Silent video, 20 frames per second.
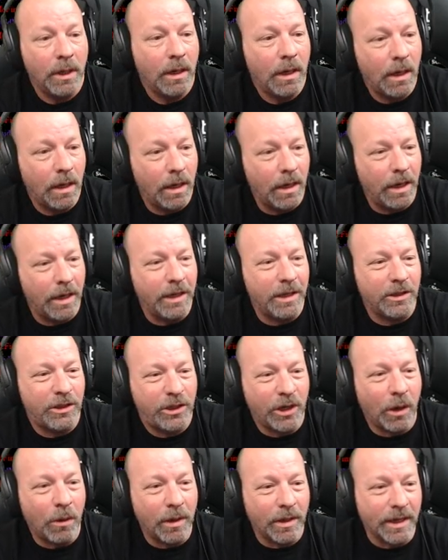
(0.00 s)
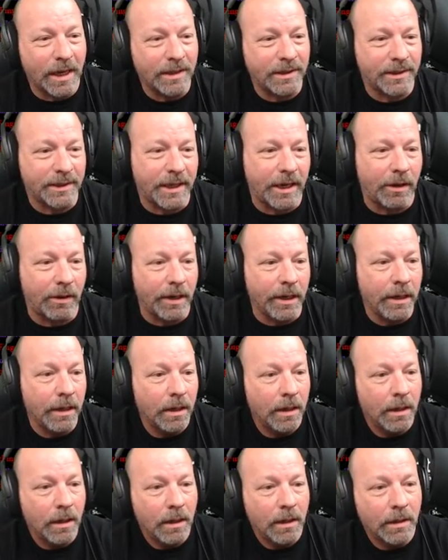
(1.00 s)
Uh, and Joa, that's scary.
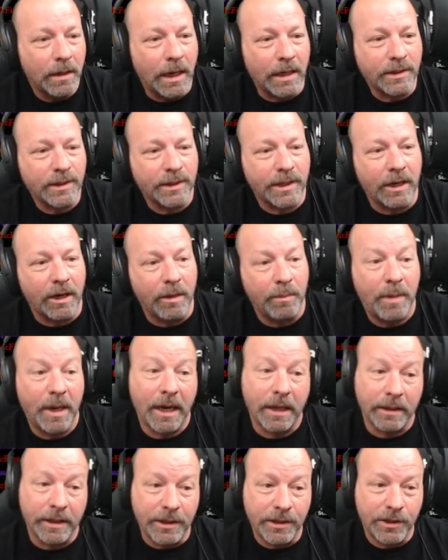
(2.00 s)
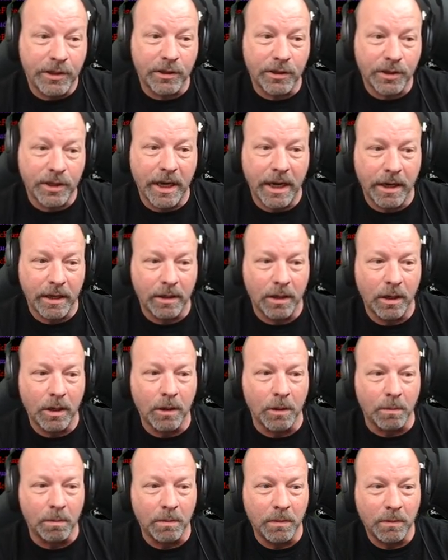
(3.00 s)
That's scary. But at least you're staying
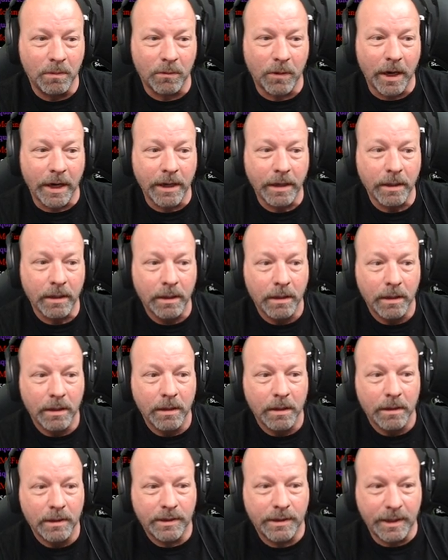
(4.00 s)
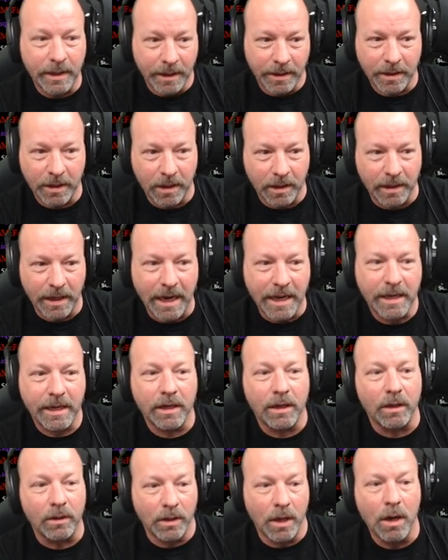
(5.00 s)
home, right? Sitting there
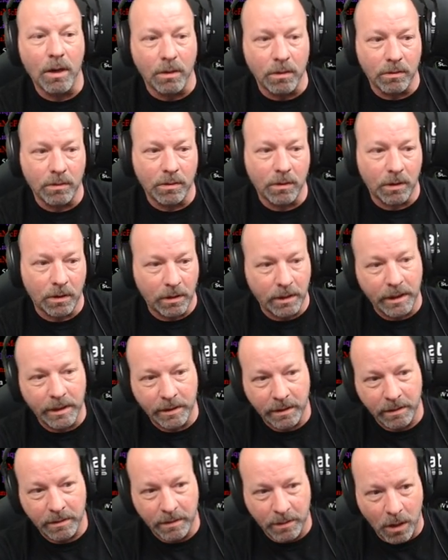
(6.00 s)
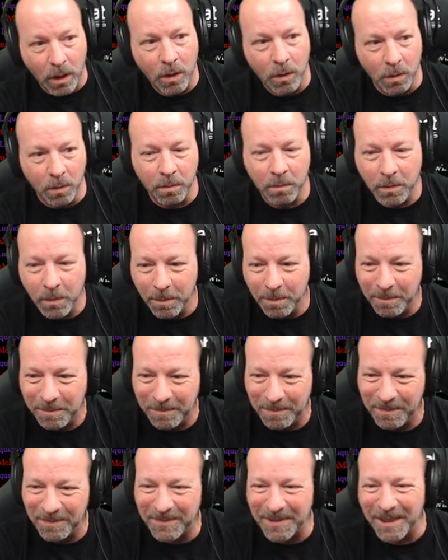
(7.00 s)
naked alone or at home.
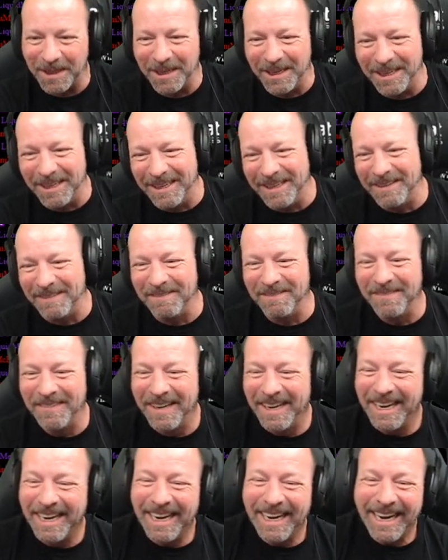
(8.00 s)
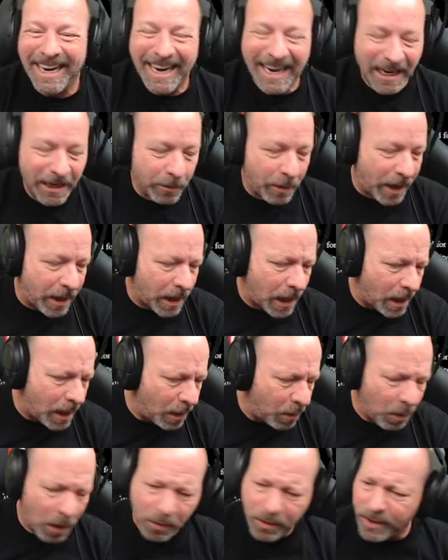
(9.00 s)
Um, Anyway,
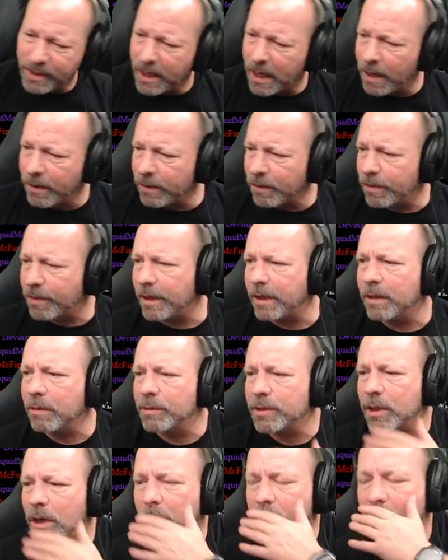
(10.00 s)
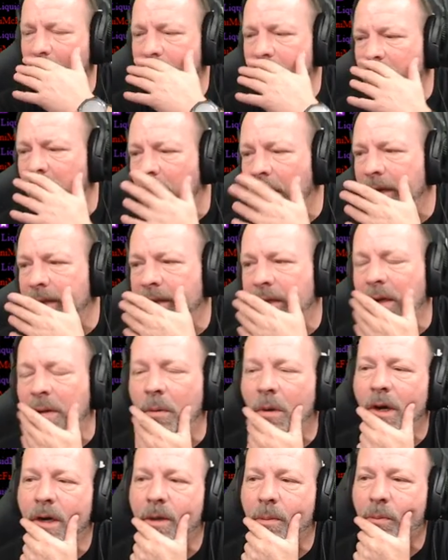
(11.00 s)
uh, what was the other thing that was on my mind that I
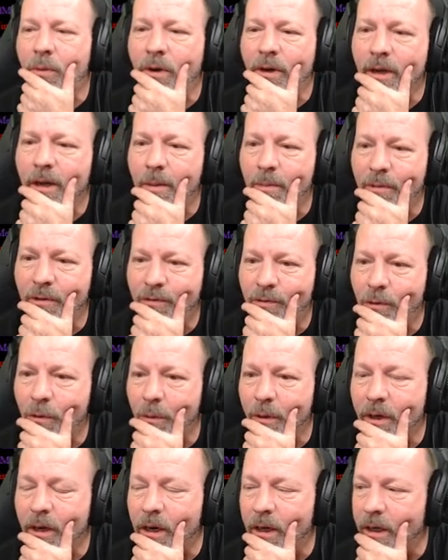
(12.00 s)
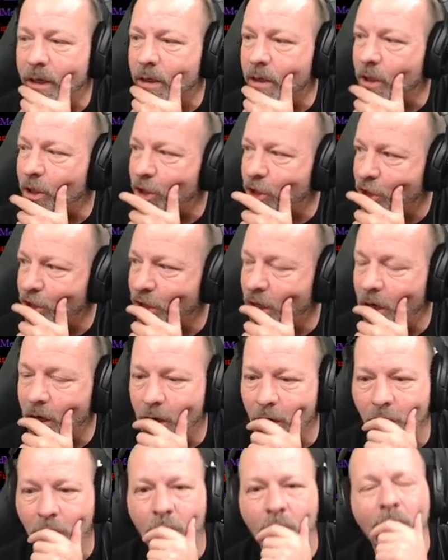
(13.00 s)
wanted to bring up before we got into the
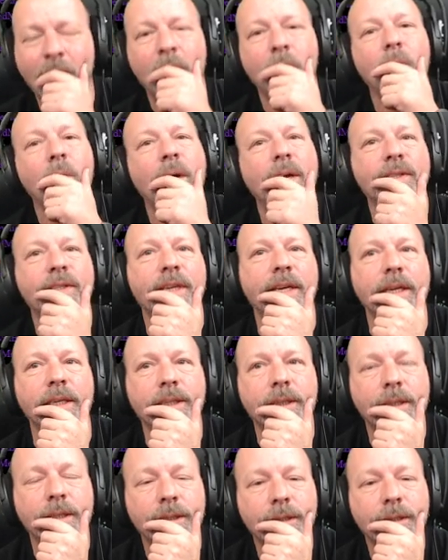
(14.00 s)
show? What was it?